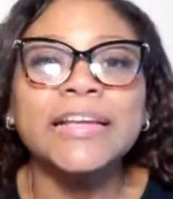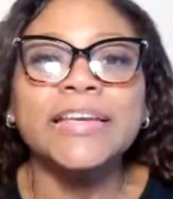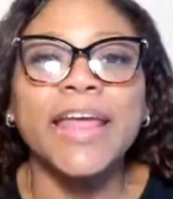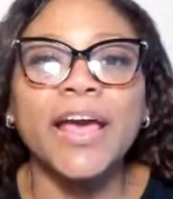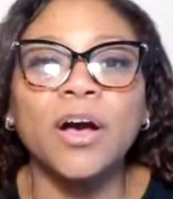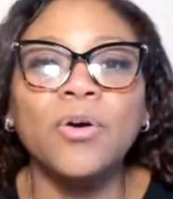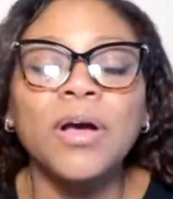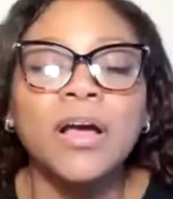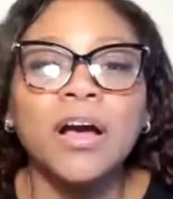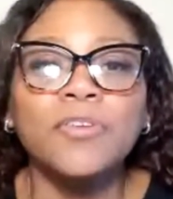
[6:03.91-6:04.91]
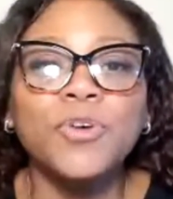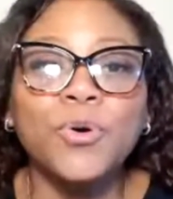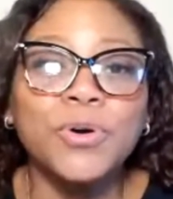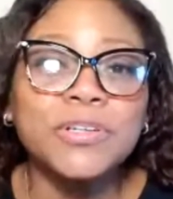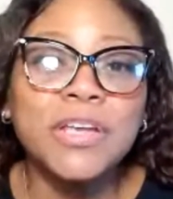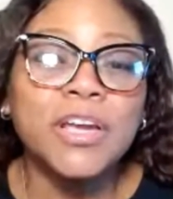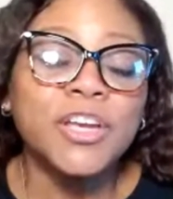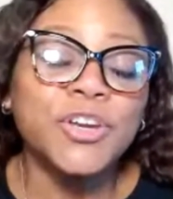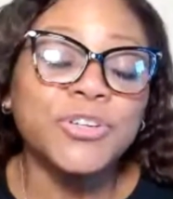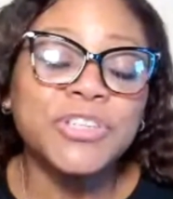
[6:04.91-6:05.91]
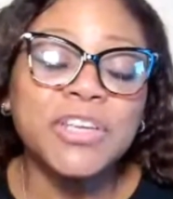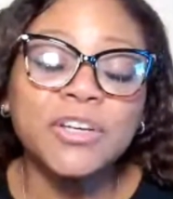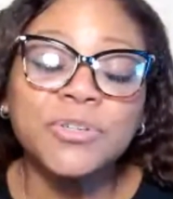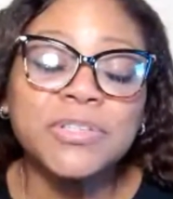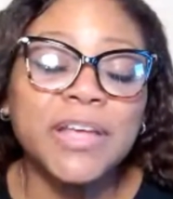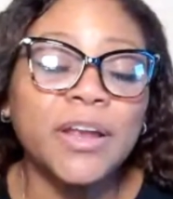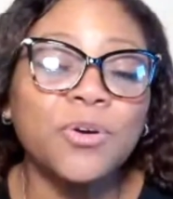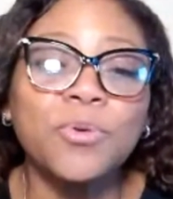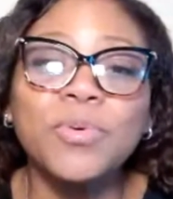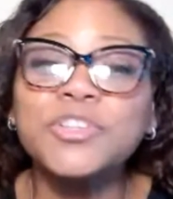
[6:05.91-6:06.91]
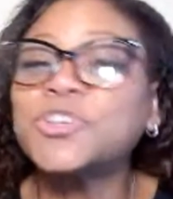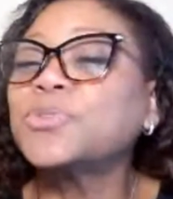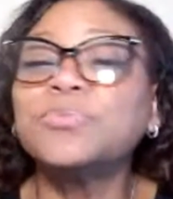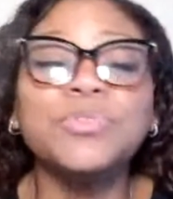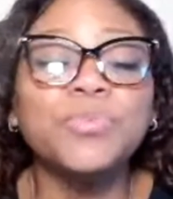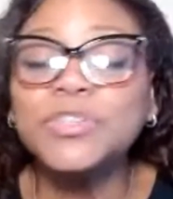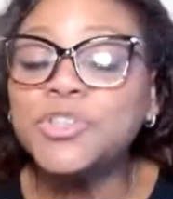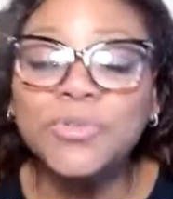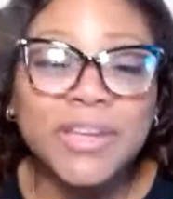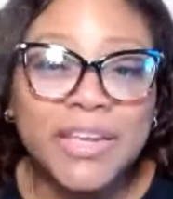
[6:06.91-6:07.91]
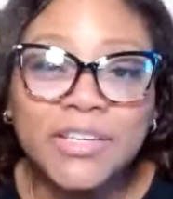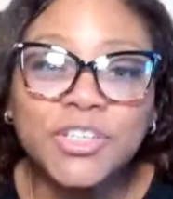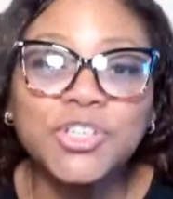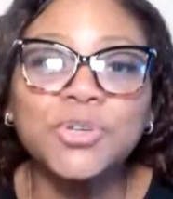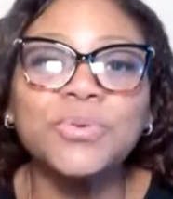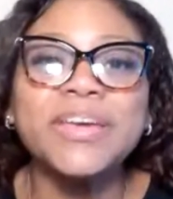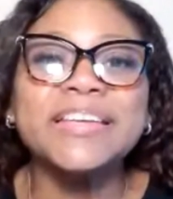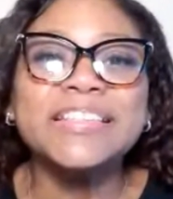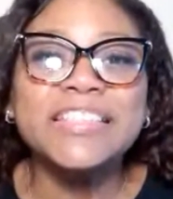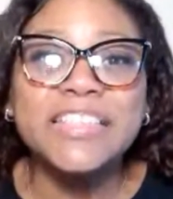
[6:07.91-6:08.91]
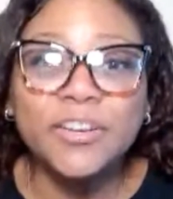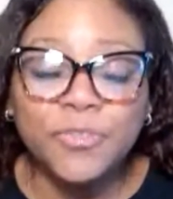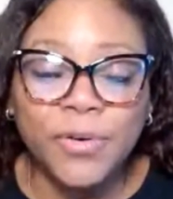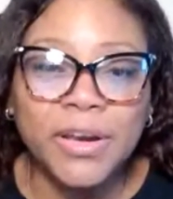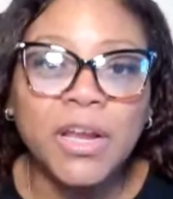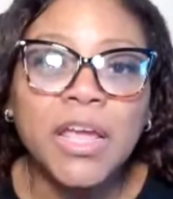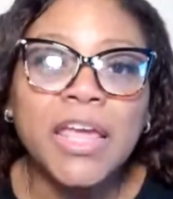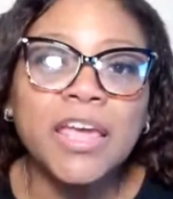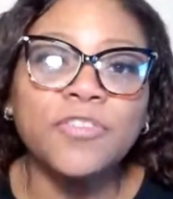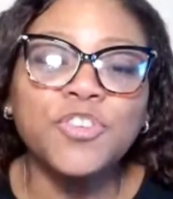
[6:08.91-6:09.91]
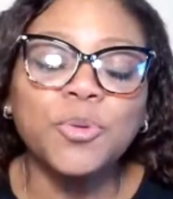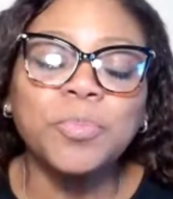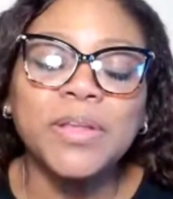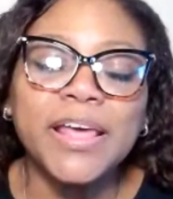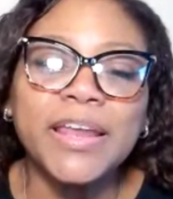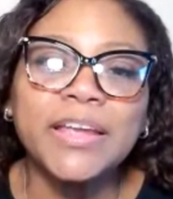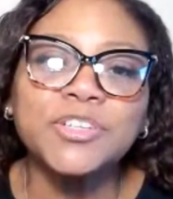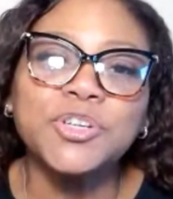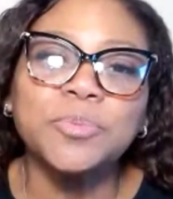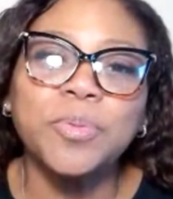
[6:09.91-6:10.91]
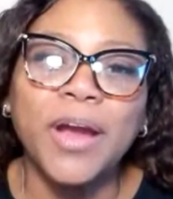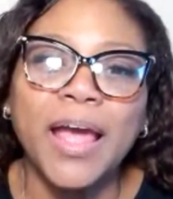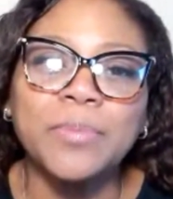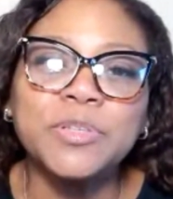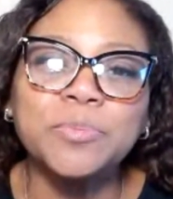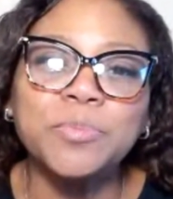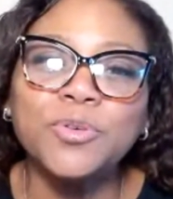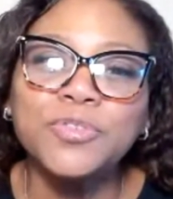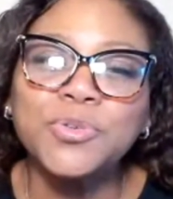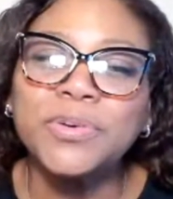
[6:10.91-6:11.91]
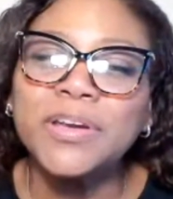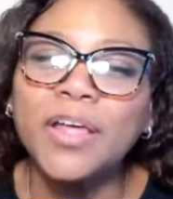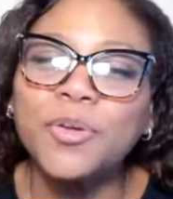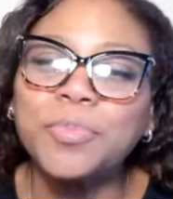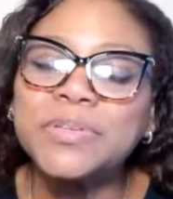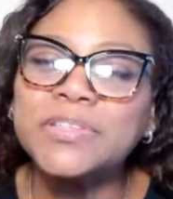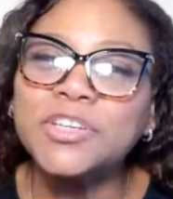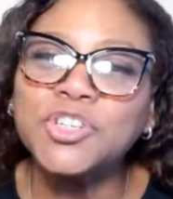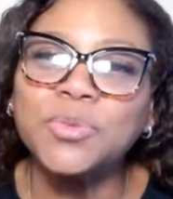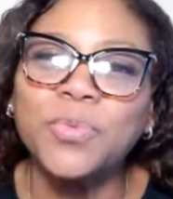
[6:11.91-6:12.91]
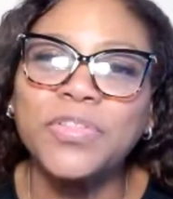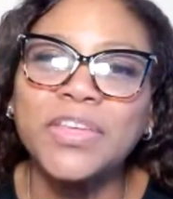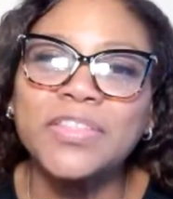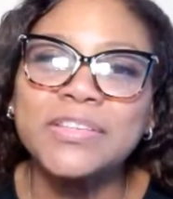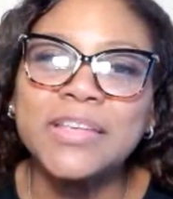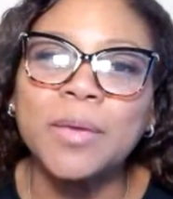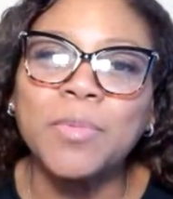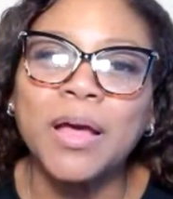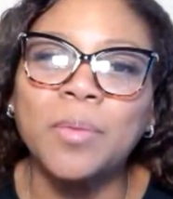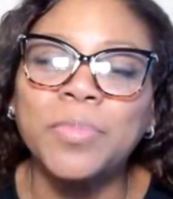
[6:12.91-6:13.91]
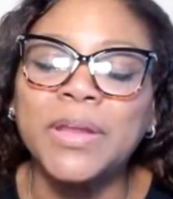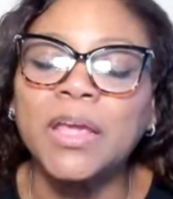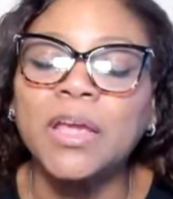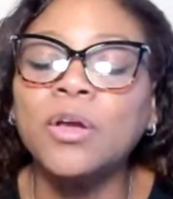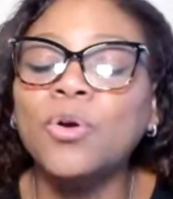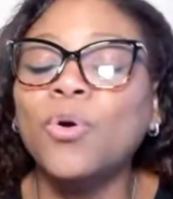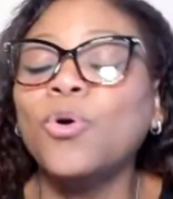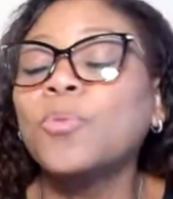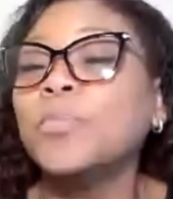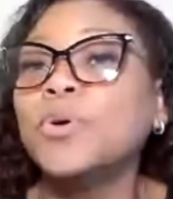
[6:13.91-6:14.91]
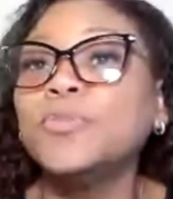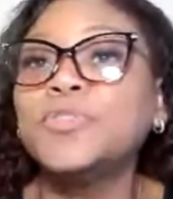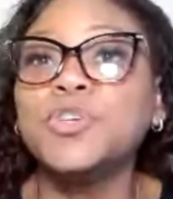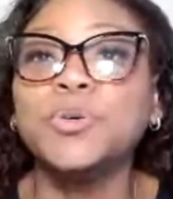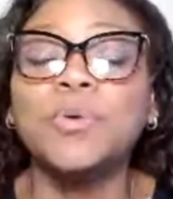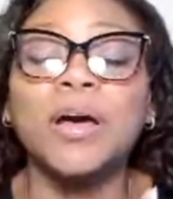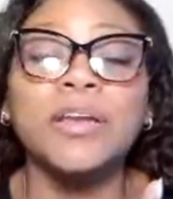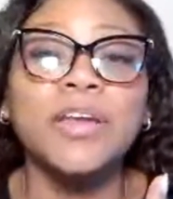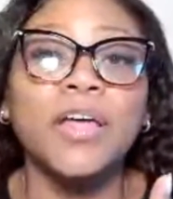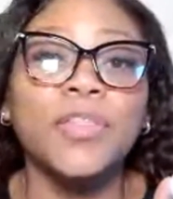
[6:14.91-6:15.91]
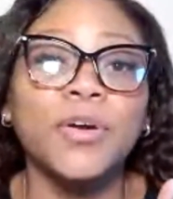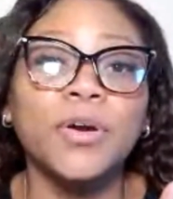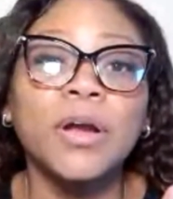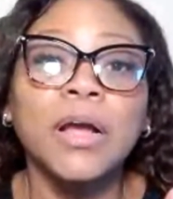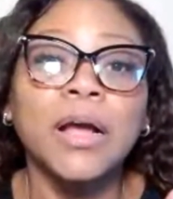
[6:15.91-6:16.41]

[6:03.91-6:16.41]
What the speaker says: Now, of course, your skill set or what you need to do is different if you're planning to perhaps move to another position within the same company or move to another